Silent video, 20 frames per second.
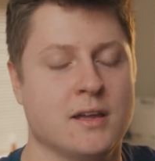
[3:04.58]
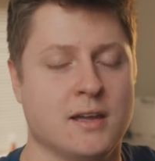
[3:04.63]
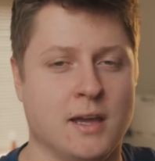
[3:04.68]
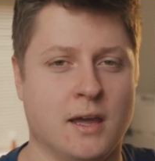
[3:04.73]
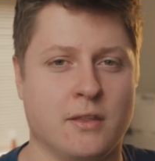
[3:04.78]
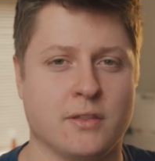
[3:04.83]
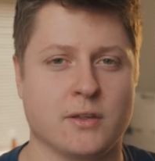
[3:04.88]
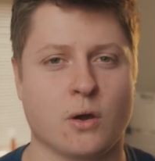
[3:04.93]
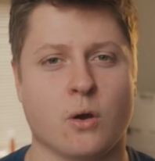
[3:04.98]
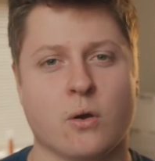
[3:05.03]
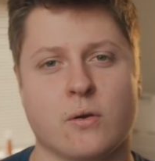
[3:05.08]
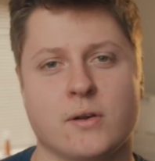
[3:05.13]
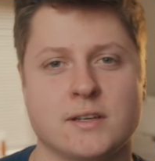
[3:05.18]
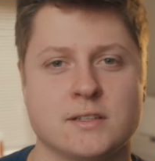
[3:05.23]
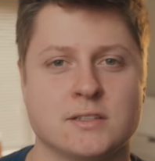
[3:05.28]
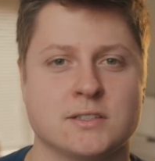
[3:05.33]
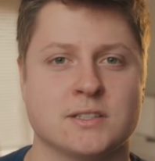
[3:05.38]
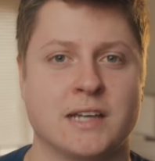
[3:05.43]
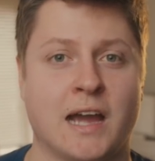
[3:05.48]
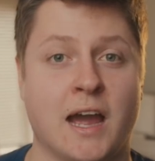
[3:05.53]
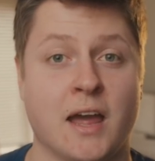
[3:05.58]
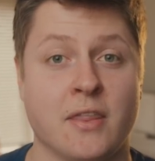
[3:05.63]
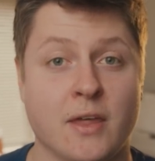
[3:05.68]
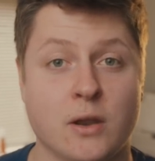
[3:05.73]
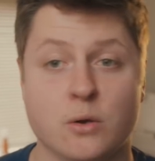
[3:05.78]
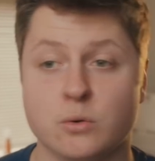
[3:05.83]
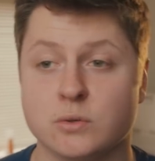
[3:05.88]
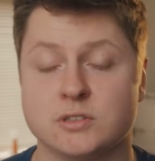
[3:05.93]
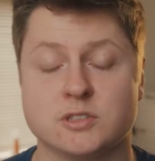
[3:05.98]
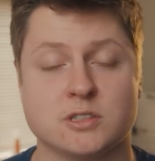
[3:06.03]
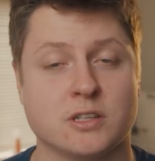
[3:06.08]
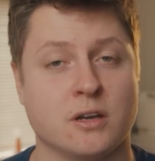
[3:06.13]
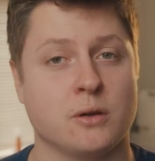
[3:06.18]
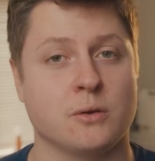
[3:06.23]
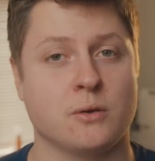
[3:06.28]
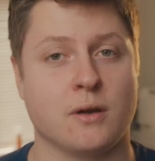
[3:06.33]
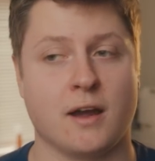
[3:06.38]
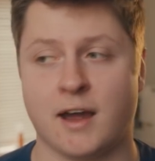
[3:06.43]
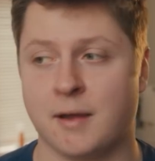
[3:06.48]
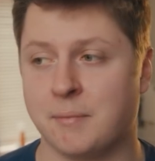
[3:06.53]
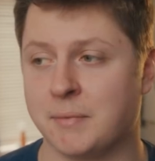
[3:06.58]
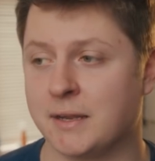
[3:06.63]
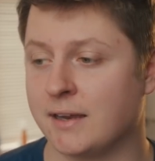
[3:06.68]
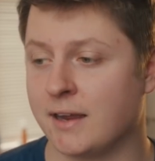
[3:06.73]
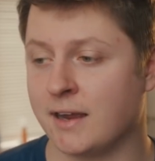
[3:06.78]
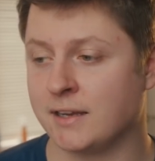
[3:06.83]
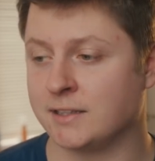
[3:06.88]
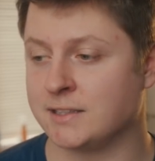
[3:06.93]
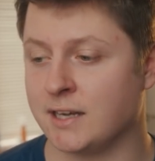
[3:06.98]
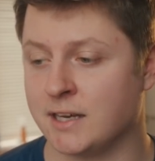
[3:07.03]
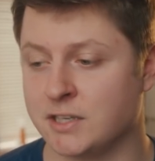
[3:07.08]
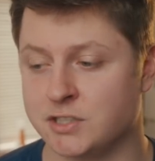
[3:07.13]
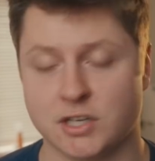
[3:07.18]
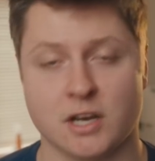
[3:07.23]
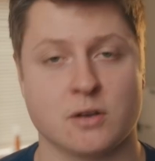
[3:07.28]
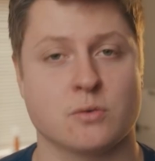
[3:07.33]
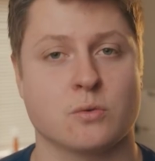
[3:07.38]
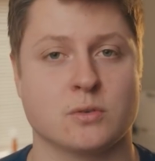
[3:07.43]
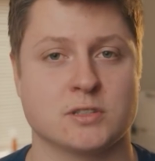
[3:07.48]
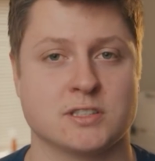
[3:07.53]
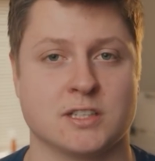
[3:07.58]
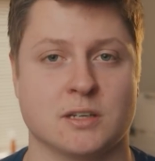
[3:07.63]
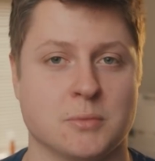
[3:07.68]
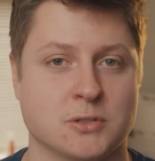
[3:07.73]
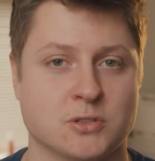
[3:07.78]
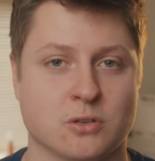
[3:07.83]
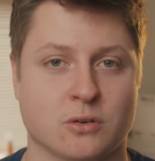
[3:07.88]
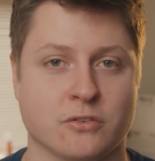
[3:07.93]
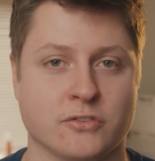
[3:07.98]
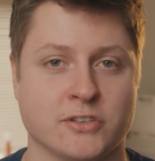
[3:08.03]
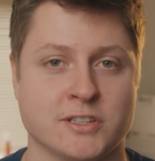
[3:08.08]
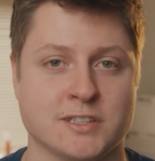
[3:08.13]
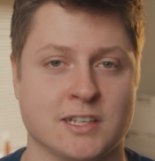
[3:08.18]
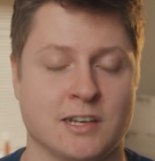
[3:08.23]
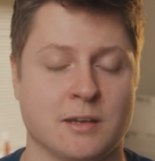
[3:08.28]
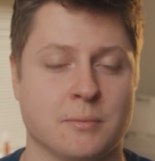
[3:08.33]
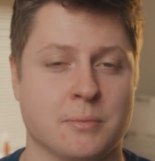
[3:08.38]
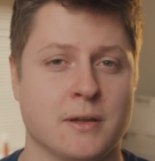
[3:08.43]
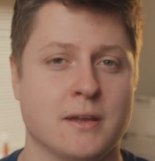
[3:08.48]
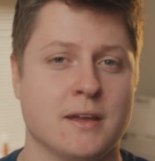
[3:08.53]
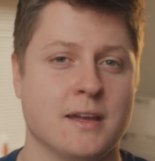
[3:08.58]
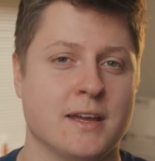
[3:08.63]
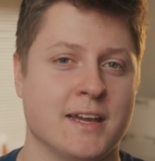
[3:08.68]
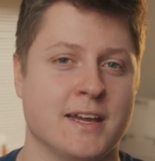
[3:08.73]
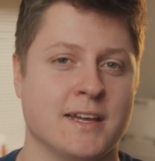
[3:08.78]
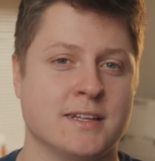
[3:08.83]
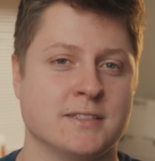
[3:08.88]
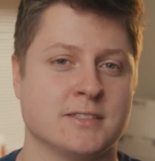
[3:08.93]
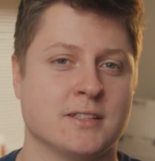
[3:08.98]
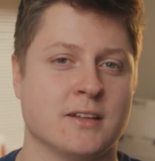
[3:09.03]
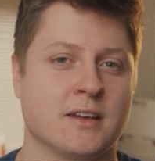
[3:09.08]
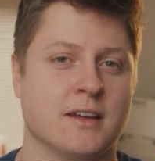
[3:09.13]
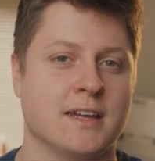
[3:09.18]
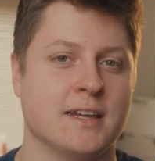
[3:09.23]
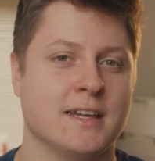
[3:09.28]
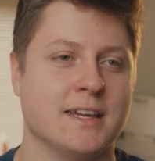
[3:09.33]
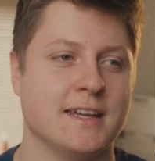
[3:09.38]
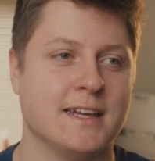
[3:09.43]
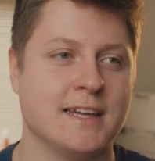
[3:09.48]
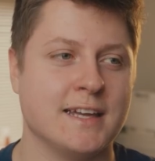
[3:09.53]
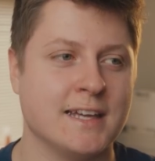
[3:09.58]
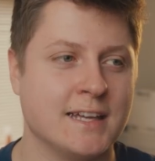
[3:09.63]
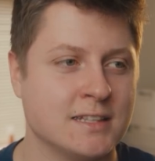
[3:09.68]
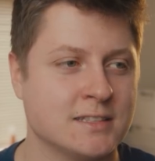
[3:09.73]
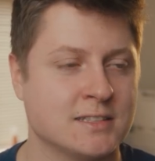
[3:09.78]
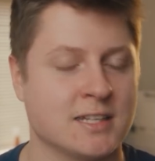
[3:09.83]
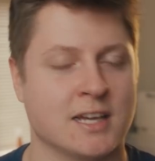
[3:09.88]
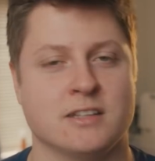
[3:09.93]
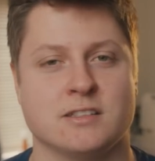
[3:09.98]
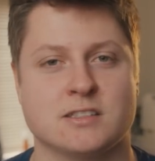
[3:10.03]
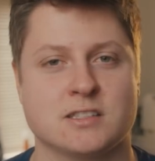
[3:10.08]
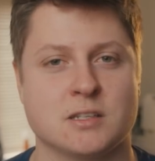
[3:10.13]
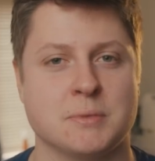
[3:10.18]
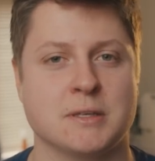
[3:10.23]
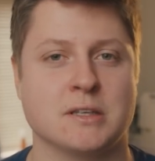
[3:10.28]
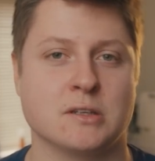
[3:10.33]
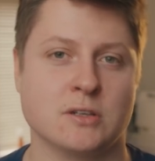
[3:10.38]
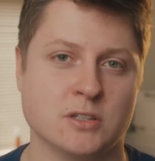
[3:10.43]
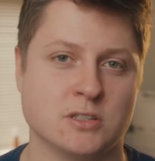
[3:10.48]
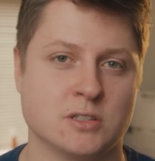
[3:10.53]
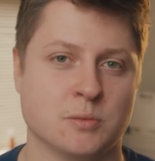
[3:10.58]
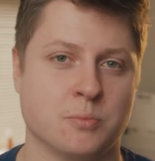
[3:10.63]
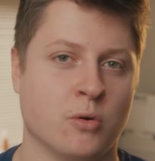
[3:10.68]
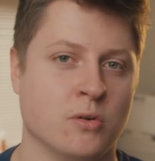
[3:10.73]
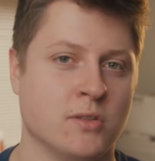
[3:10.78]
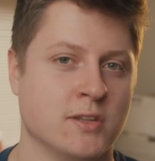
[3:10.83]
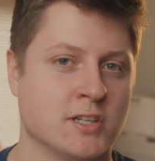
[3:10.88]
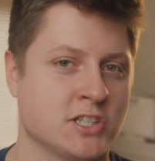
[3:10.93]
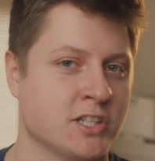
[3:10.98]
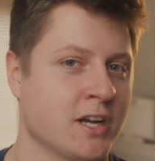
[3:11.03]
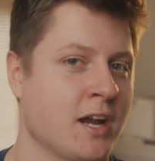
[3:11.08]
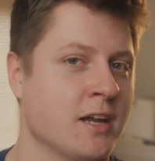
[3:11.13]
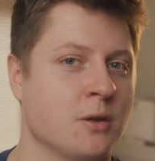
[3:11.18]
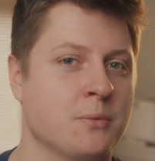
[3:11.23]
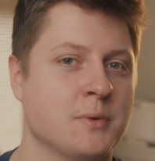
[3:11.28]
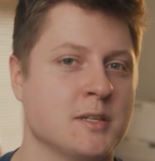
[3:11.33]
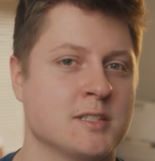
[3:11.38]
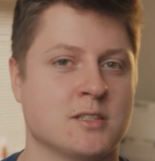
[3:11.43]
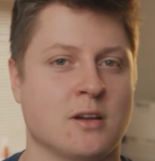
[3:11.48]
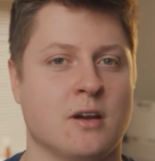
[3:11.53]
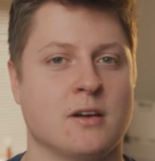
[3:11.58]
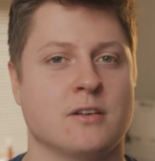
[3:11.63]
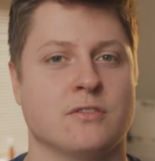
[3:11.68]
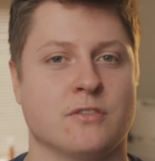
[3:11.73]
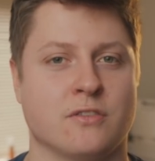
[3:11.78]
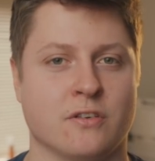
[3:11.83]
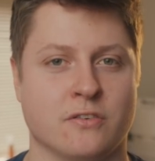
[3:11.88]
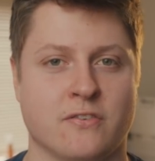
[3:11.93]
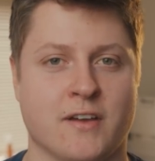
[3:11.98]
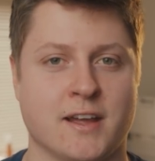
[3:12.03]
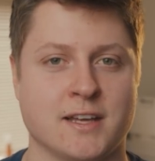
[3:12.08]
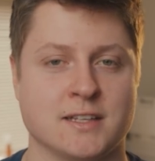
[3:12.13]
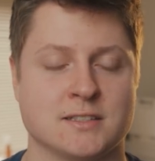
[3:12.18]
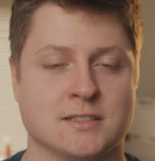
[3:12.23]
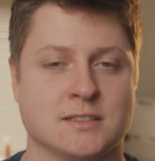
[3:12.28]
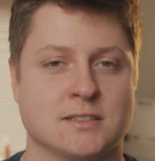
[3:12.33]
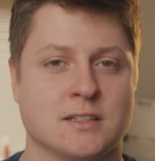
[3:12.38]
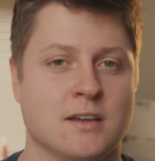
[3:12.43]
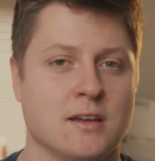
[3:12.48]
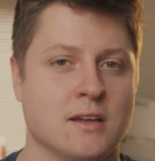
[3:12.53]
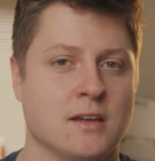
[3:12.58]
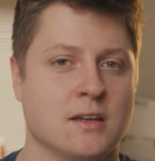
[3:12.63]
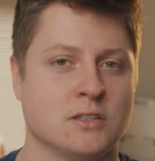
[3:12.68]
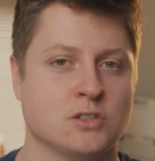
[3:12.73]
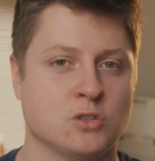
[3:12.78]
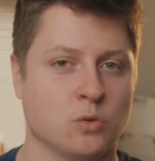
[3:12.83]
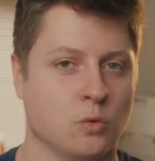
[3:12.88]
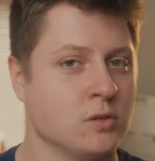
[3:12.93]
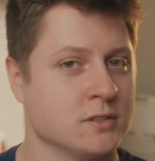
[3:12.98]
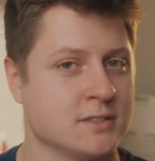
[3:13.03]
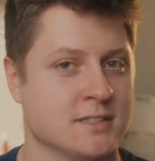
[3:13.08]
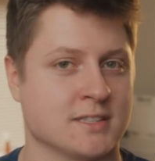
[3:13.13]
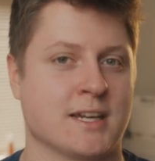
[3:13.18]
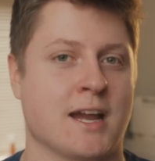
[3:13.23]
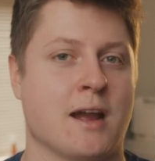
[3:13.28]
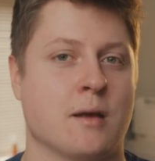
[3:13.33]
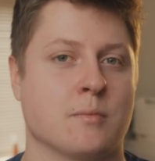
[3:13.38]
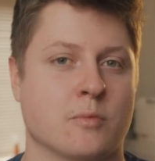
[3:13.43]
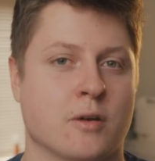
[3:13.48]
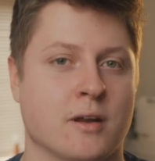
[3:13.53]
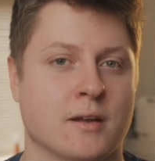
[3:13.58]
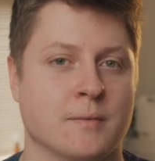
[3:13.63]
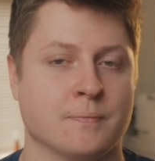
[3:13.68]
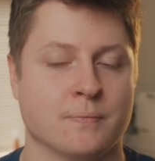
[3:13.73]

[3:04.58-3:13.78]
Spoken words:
and the orange. And then also, I mean, a general cinematography tip is that it tends to be good to point the shadowy side of the face towards the camera.